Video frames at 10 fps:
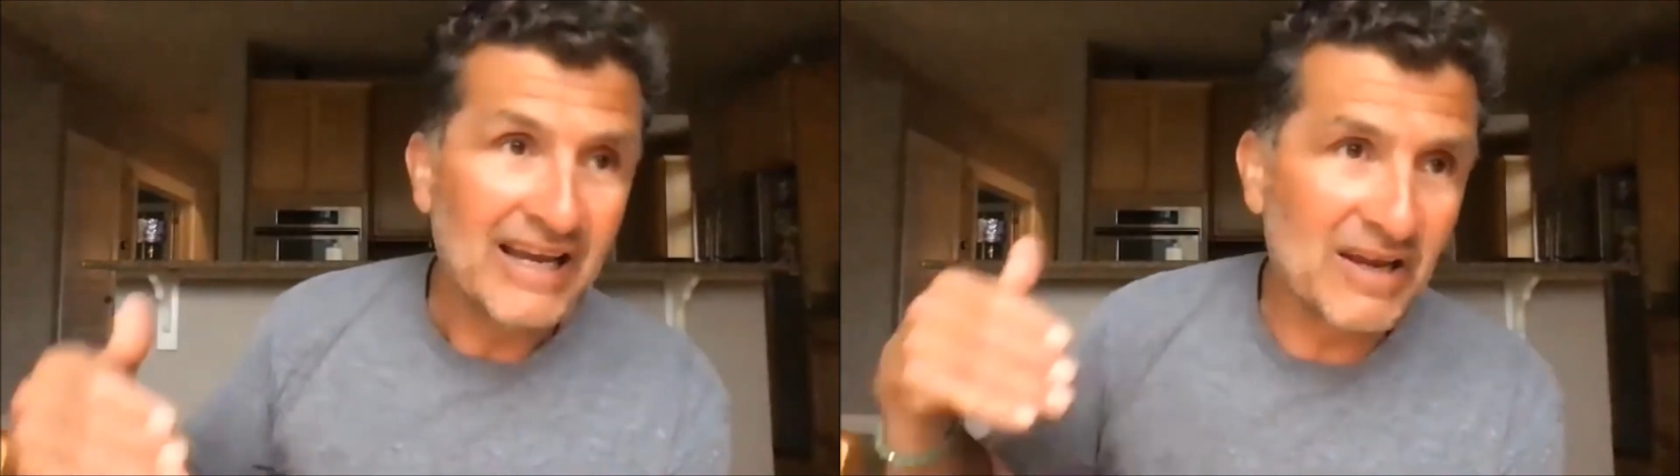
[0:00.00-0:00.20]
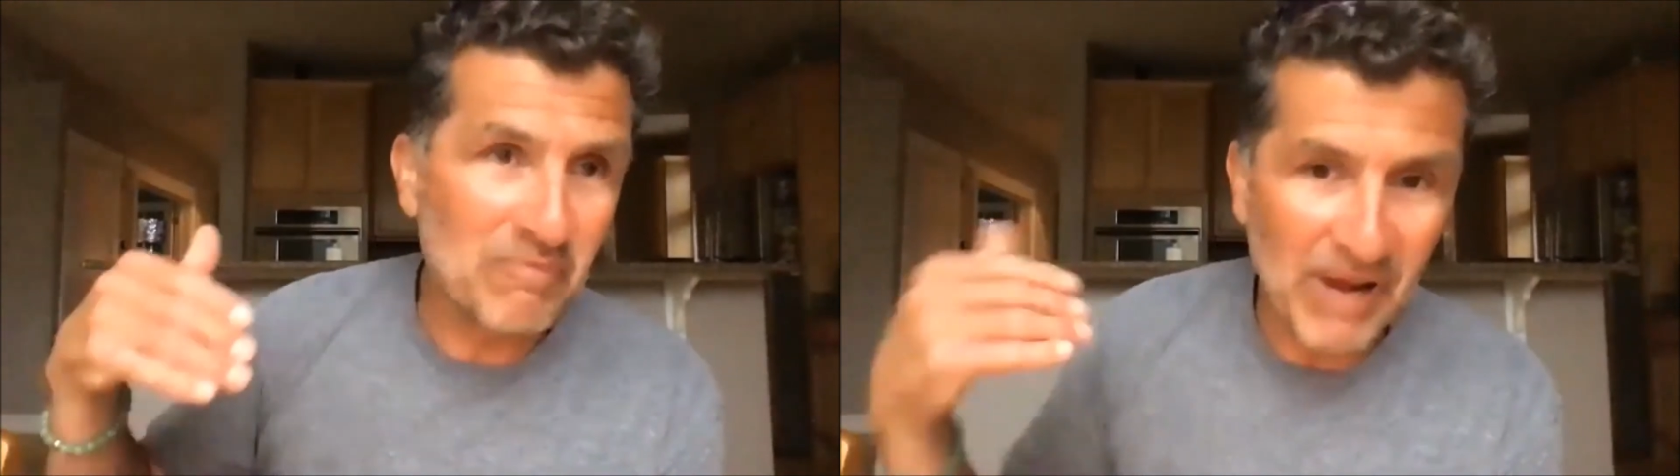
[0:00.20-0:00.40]

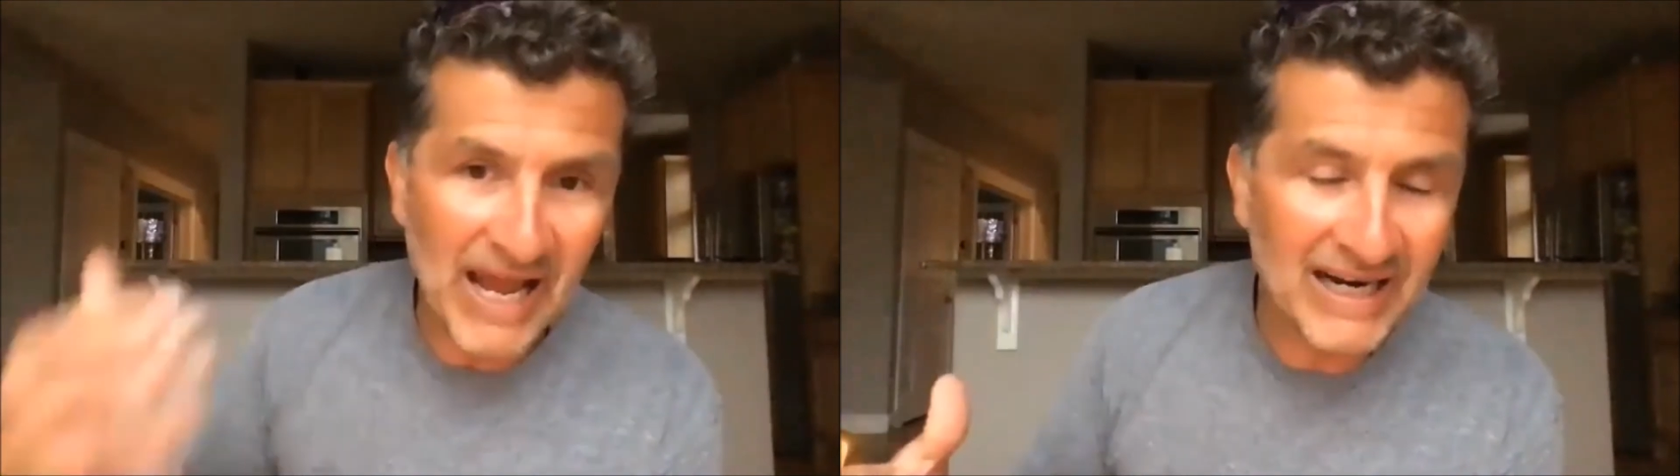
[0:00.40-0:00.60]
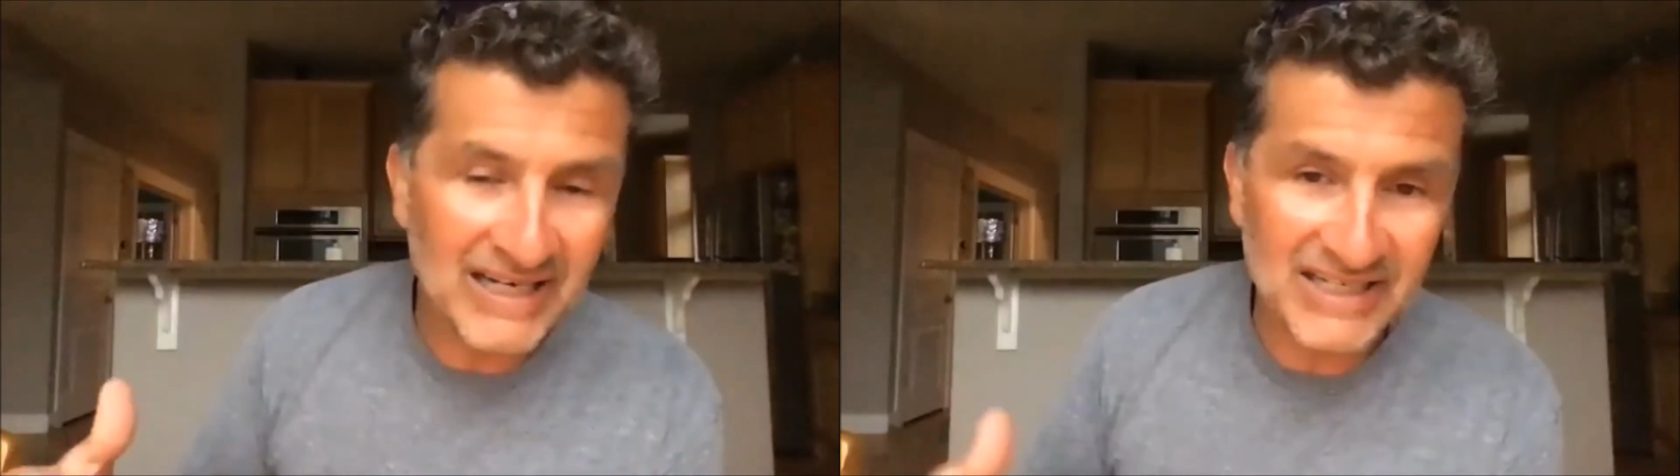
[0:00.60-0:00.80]
in
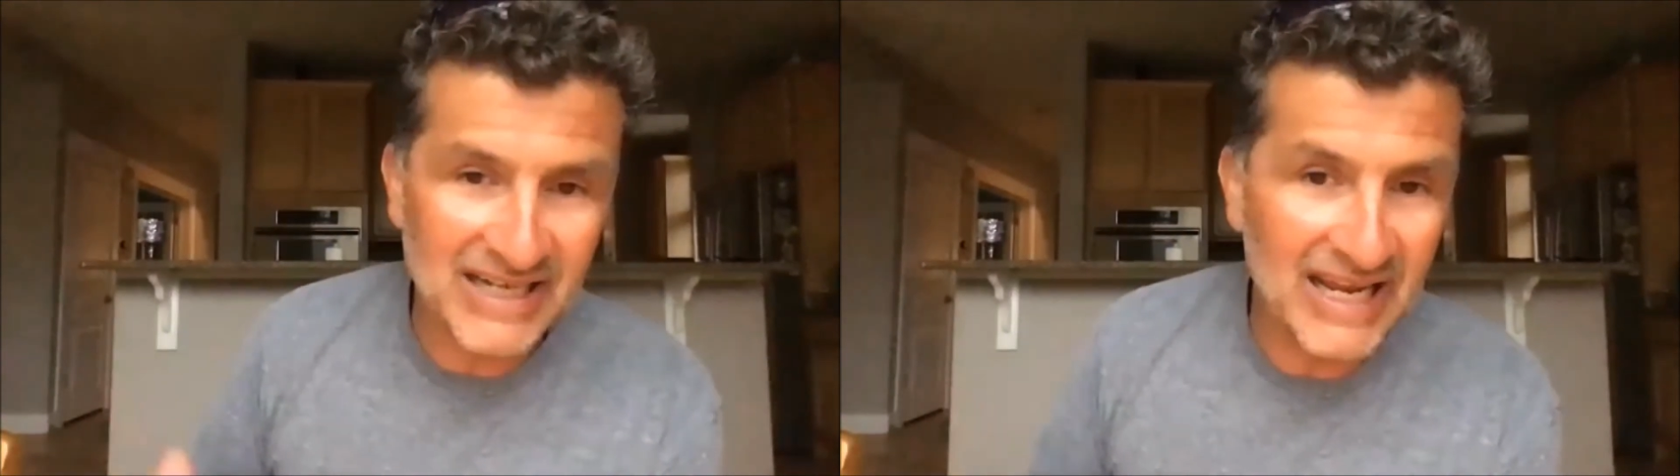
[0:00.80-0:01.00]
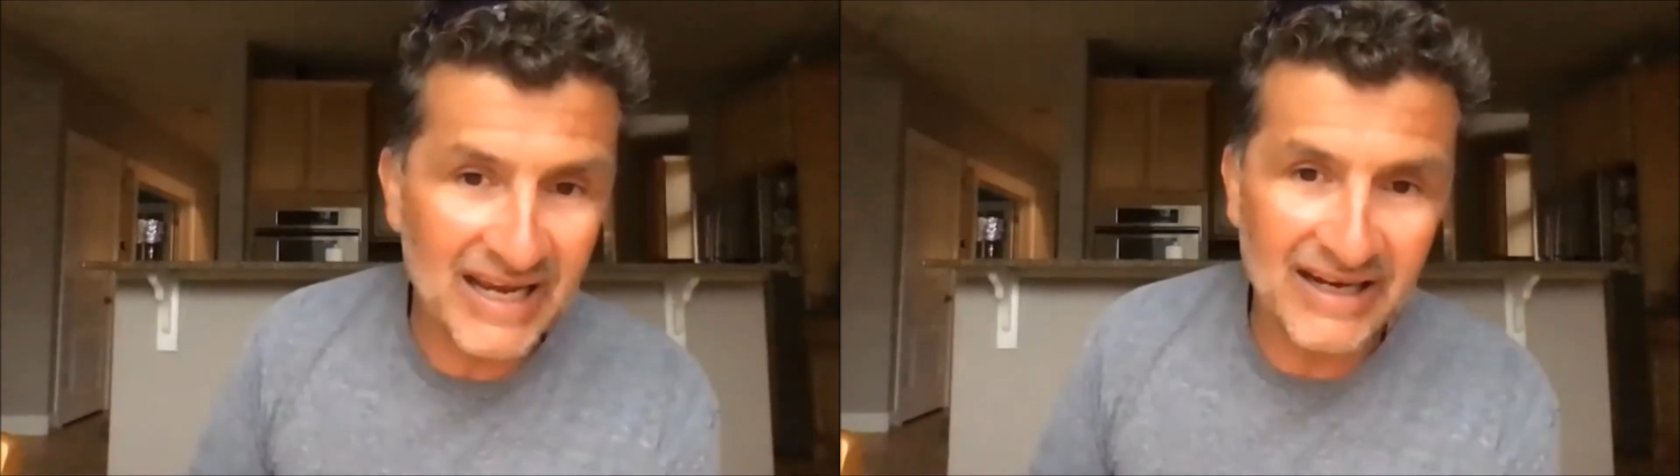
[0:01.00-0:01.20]

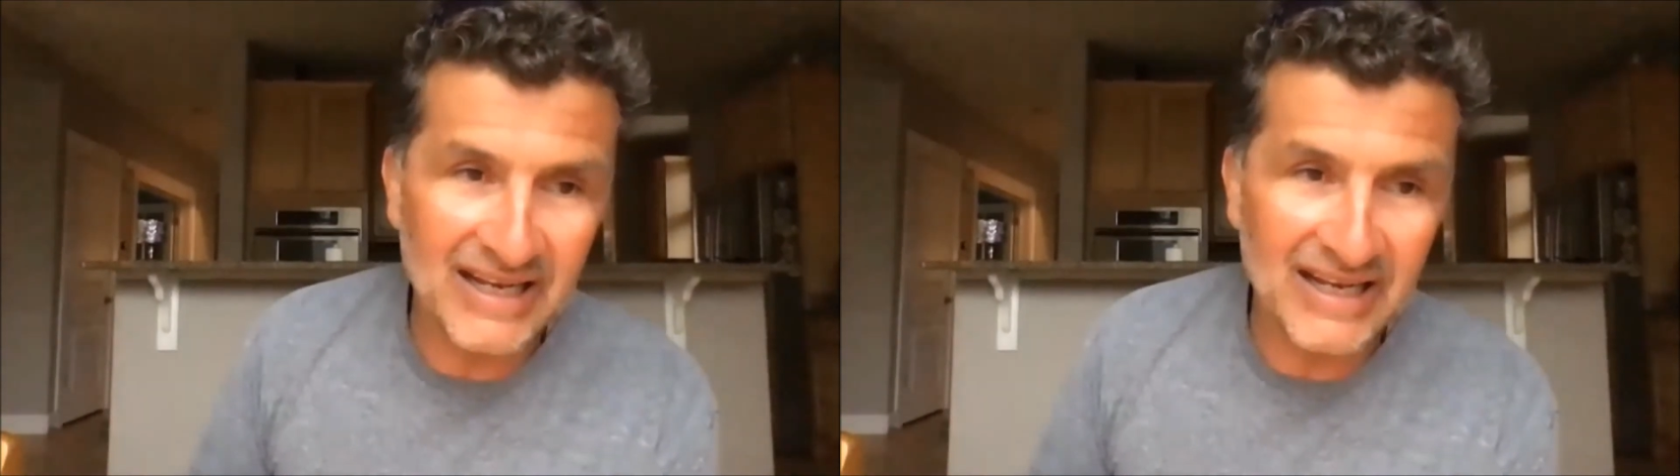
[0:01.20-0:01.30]
Pakistan,